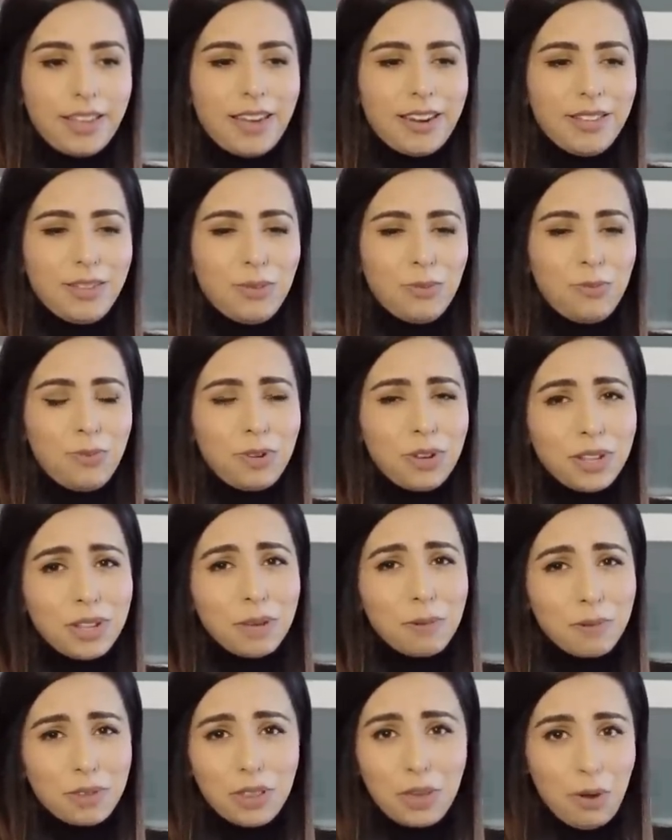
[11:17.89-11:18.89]
and it's
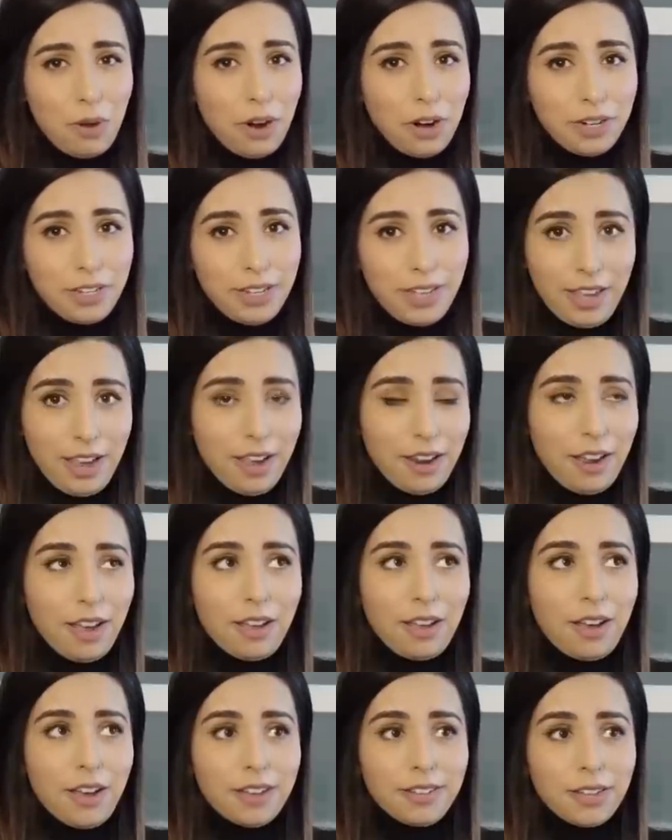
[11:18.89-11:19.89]
really, really hard to get
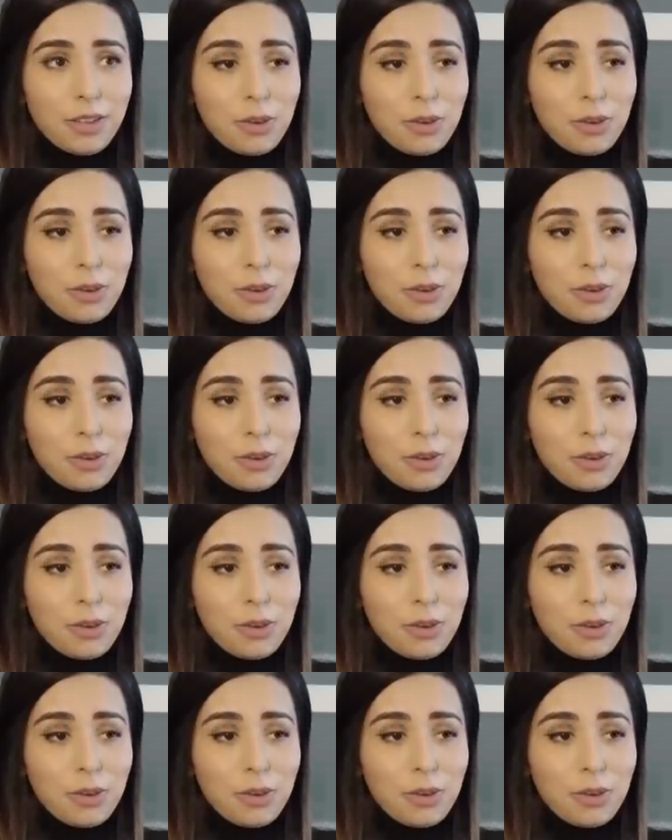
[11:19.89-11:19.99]
at, guys.